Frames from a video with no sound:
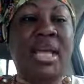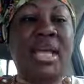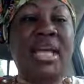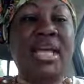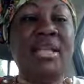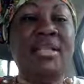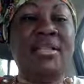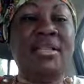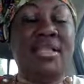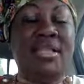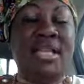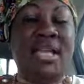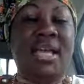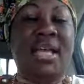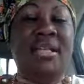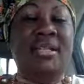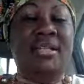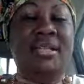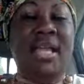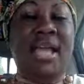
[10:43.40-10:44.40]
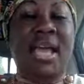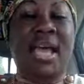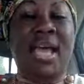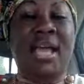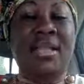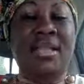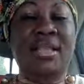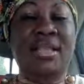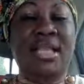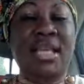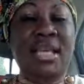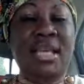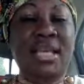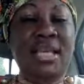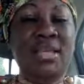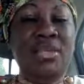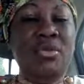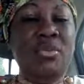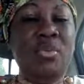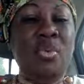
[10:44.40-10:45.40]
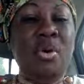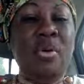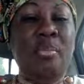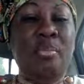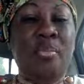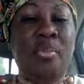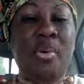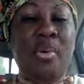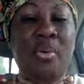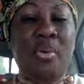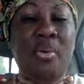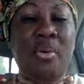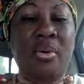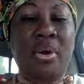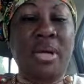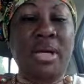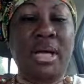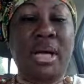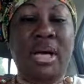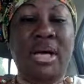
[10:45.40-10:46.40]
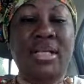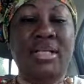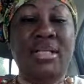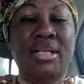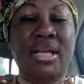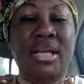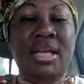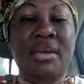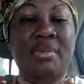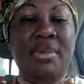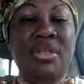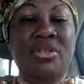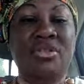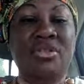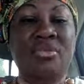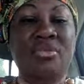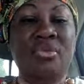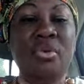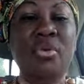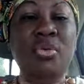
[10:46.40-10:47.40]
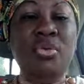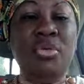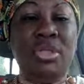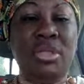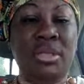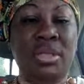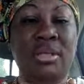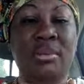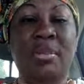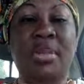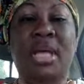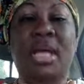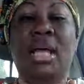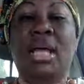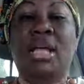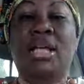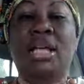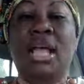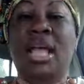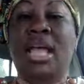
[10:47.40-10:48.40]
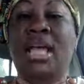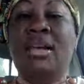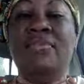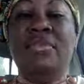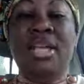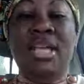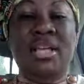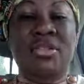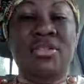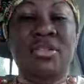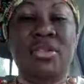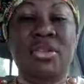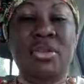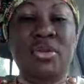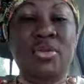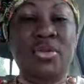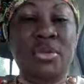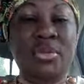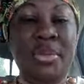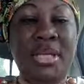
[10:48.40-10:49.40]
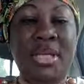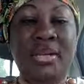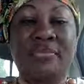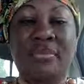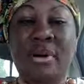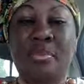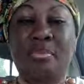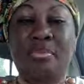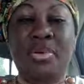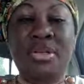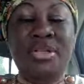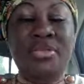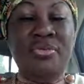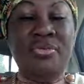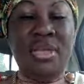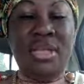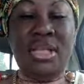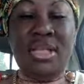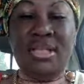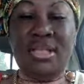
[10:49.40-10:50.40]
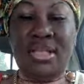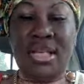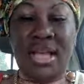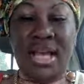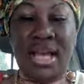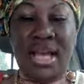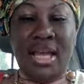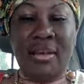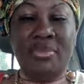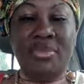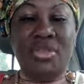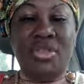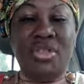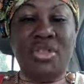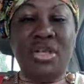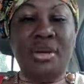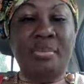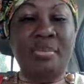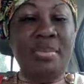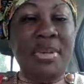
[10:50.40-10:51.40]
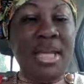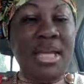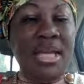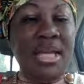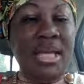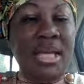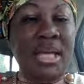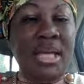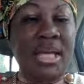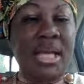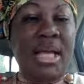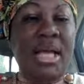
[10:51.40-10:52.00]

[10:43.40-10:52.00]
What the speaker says: it says, and these were born unto him in Jerusalem. And excuse me if I'm butchering these names: Shemiah